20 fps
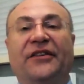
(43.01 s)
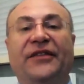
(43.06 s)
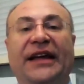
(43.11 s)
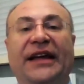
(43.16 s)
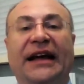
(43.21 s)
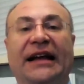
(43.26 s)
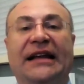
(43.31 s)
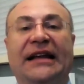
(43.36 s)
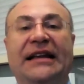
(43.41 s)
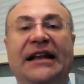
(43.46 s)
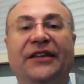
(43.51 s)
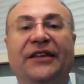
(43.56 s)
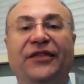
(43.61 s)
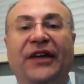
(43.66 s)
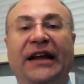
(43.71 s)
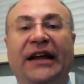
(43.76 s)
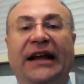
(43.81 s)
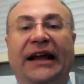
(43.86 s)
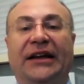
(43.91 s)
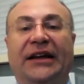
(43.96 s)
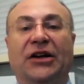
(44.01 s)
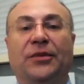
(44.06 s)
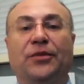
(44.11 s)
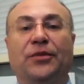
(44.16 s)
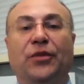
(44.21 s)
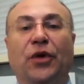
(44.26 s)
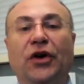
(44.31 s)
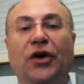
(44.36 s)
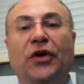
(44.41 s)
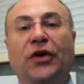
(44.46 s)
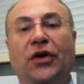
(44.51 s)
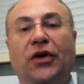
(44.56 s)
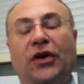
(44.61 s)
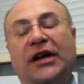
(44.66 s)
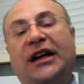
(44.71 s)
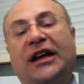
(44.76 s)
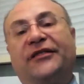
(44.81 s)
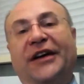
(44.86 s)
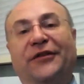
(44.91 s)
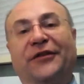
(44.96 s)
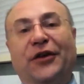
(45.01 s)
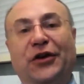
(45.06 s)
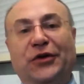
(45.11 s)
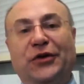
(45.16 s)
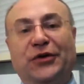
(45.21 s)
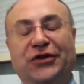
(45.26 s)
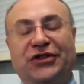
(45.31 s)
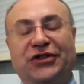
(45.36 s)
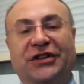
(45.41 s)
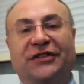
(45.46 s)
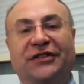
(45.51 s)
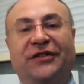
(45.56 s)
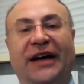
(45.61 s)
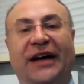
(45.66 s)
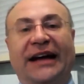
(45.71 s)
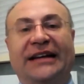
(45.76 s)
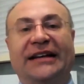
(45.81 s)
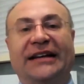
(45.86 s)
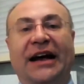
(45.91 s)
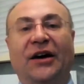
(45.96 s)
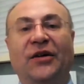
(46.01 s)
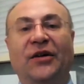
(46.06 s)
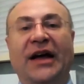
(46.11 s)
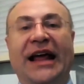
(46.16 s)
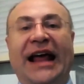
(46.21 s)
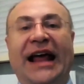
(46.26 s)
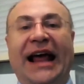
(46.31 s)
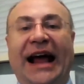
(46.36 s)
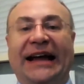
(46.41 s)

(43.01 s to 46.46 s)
We are living in a molecular revolution right now,